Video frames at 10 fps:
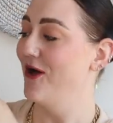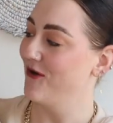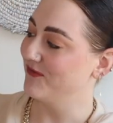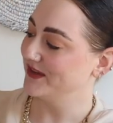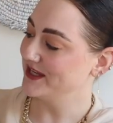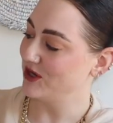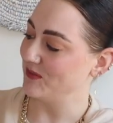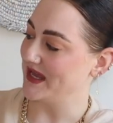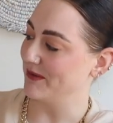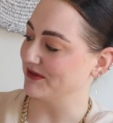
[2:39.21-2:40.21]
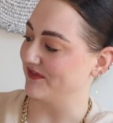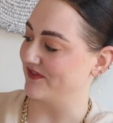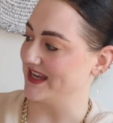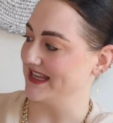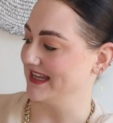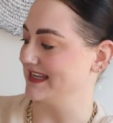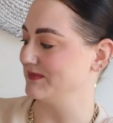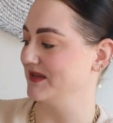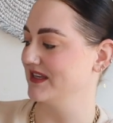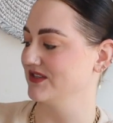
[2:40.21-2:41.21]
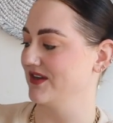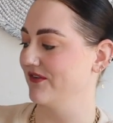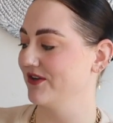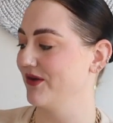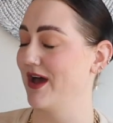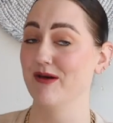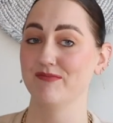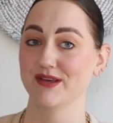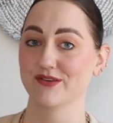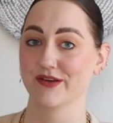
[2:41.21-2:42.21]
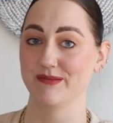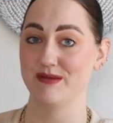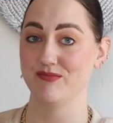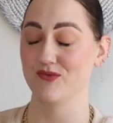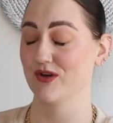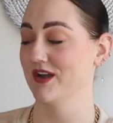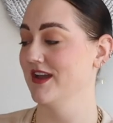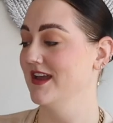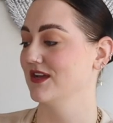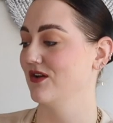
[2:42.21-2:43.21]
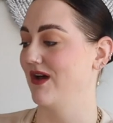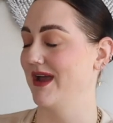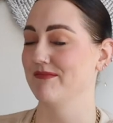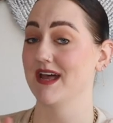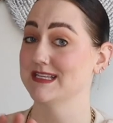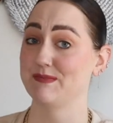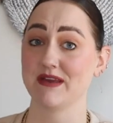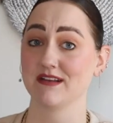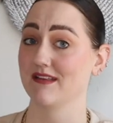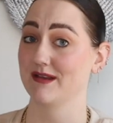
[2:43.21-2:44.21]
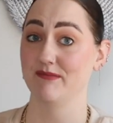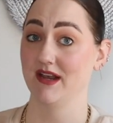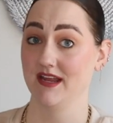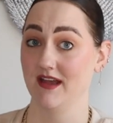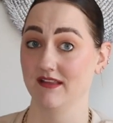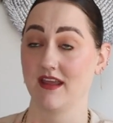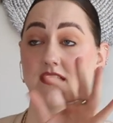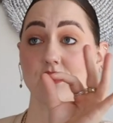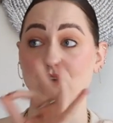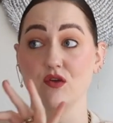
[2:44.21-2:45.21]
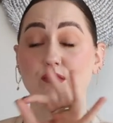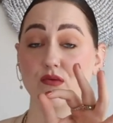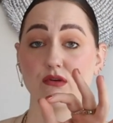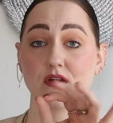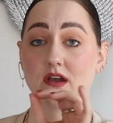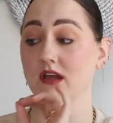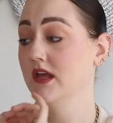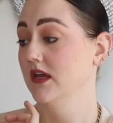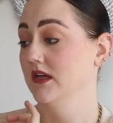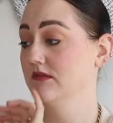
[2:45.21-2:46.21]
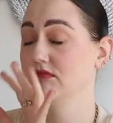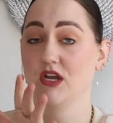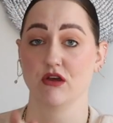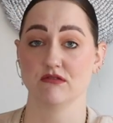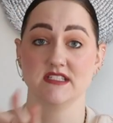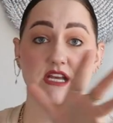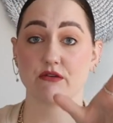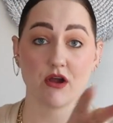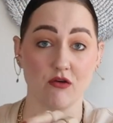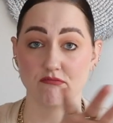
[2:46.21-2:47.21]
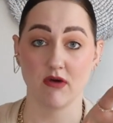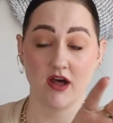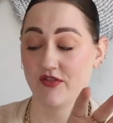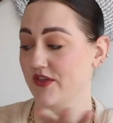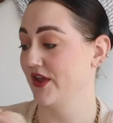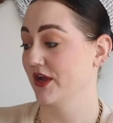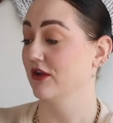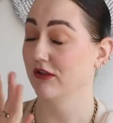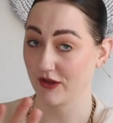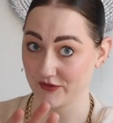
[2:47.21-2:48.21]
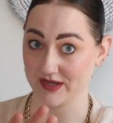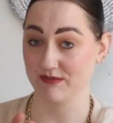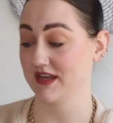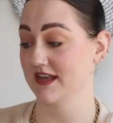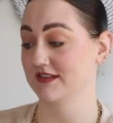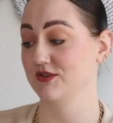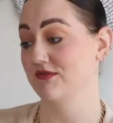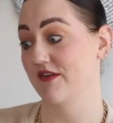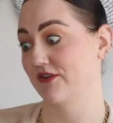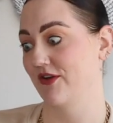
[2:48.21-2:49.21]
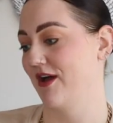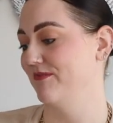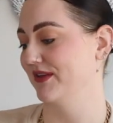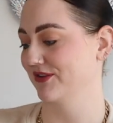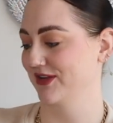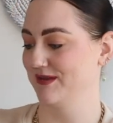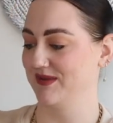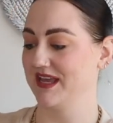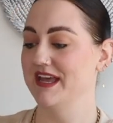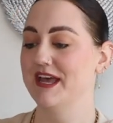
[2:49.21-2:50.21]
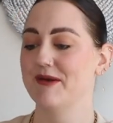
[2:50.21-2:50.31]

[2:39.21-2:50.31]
Hopefully he'll be able to fit in this because you never know how big they're gonna be born. So I'm not spending a lot of money on like newborn you know, zero month clothing because you never know how big they're gonna be.